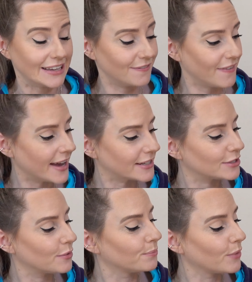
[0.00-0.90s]
In
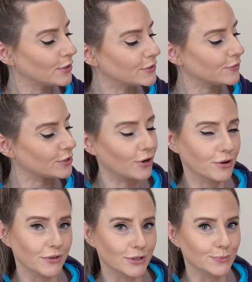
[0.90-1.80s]
fact, most
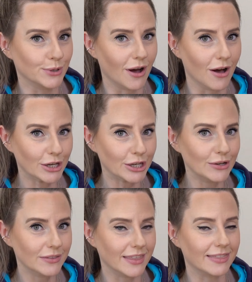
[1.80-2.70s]
photographers would
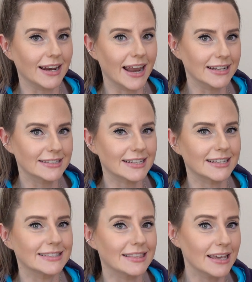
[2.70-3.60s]
argue that the lens
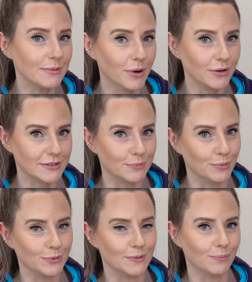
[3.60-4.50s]
is the most
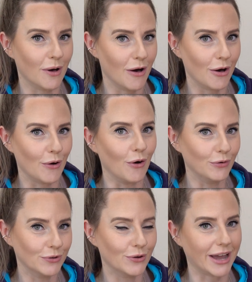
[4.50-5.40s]
important part
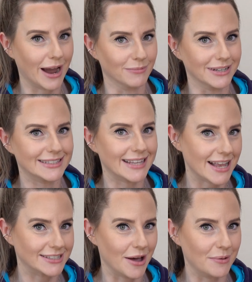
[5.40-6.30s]
of your camera
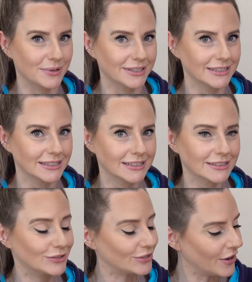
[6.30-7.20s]
setup.
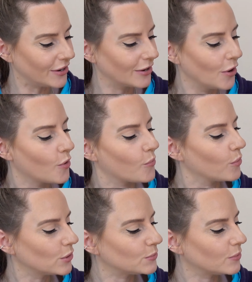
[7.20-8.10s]
So
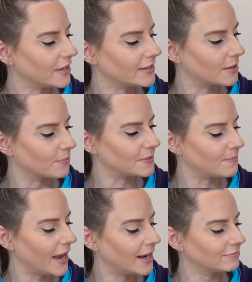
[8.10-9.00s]
what do all these numbers
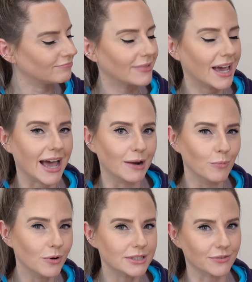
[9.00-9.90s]
mean,
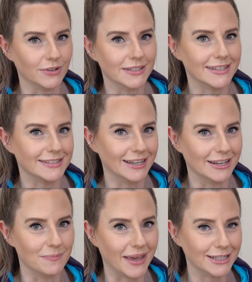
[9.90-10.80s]
and what difference is it
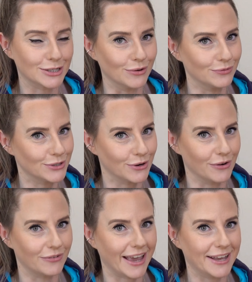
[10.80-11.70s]
going to make to your
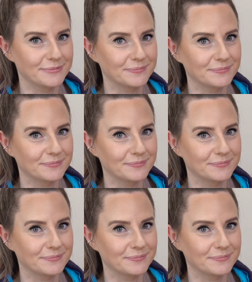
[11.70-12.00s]
photography?